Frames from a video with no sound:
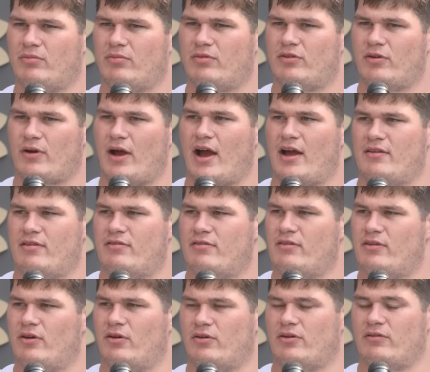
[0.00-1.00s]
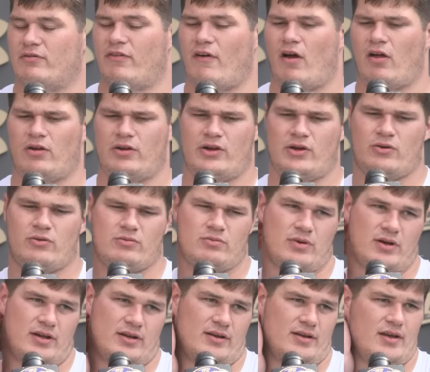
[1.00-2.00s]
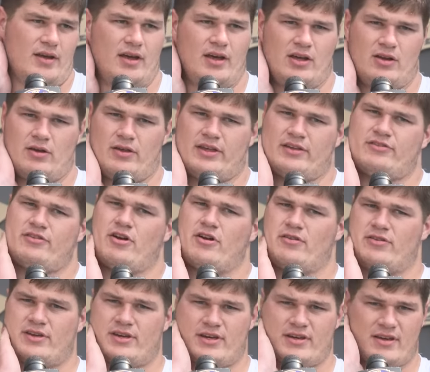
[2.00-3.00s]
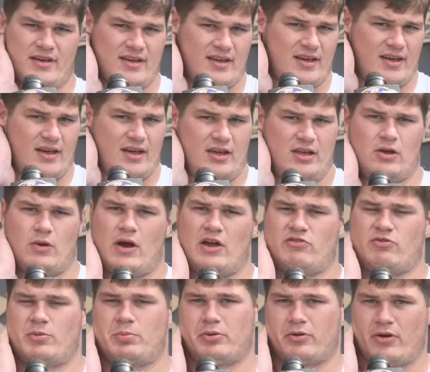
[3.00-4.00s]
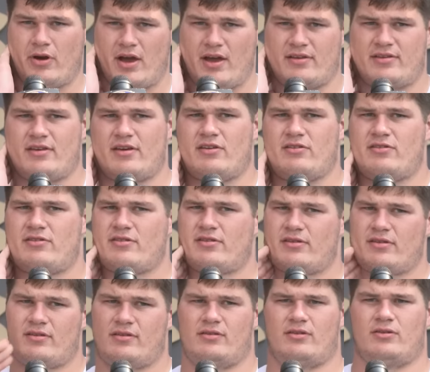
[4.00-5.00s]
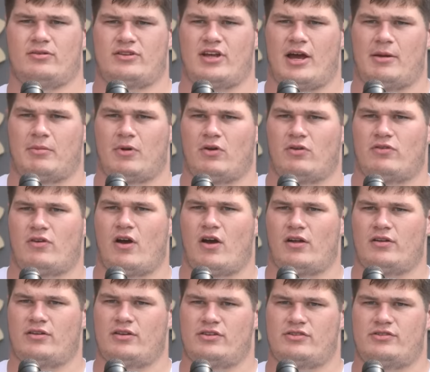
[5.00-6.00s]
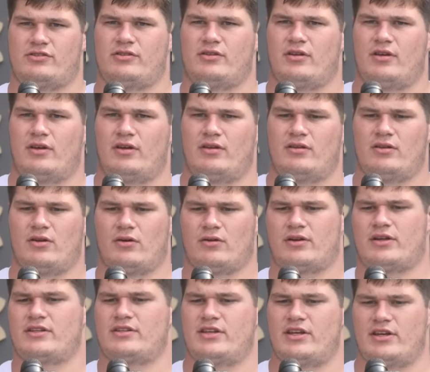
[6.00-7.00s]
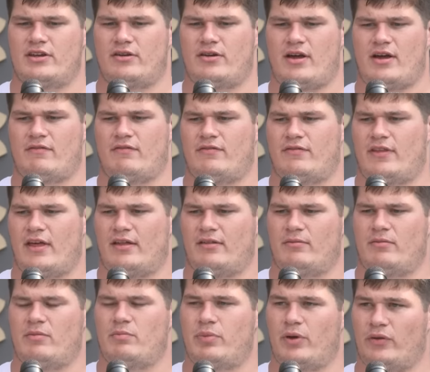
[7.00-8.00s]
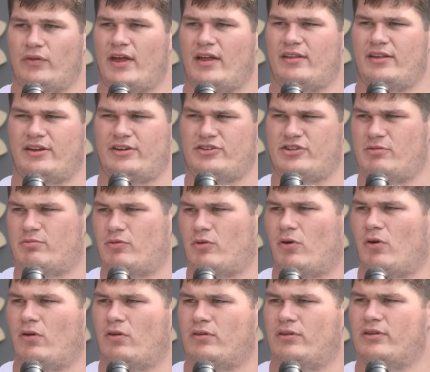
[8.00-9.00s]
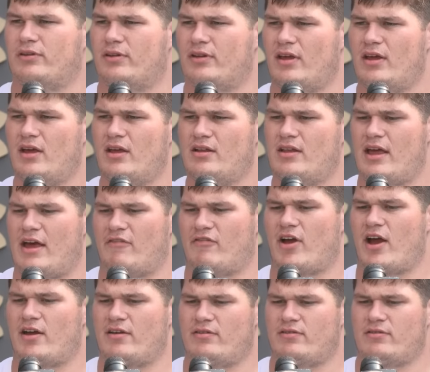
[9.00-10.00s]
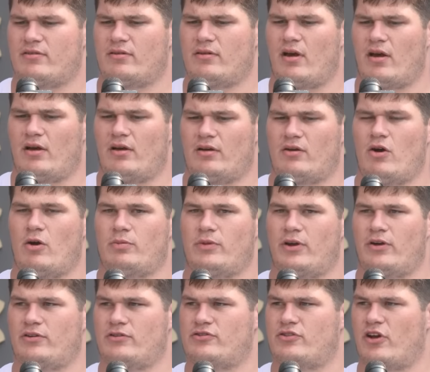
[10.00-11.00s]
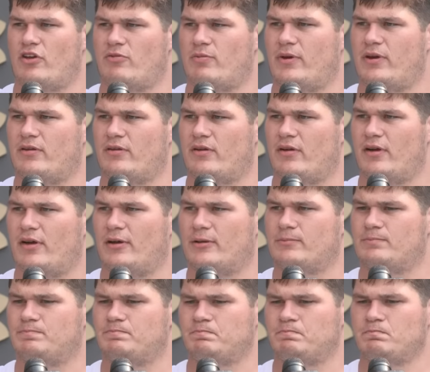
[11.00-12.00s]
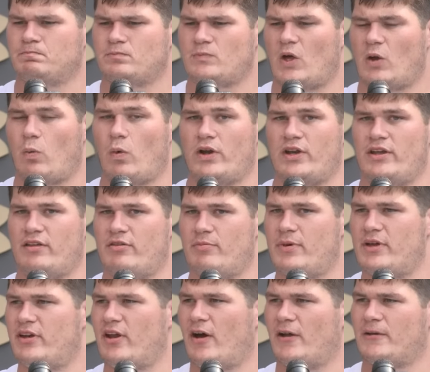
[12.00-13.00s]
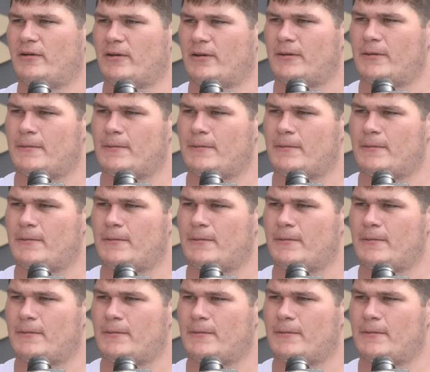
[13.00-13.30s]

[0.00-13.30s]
so guys, you know, can follow you. But I think certainly, you know, as we progress, as, you know, time goes on, just, you know, continue to have that, build that leadership role and have guys go up there and trust me on what needs to be done.